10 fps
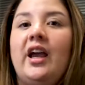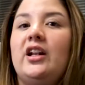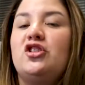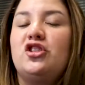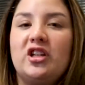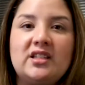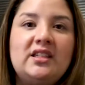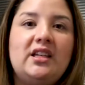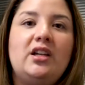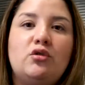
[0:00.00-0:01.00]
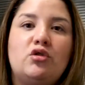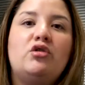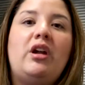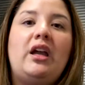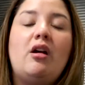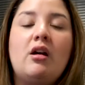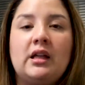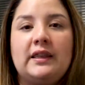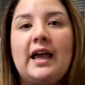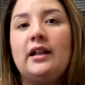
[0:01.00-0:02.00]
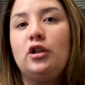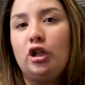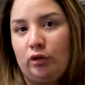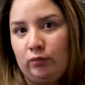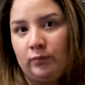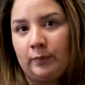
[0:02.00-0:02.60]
It's just the interest rate on that loan.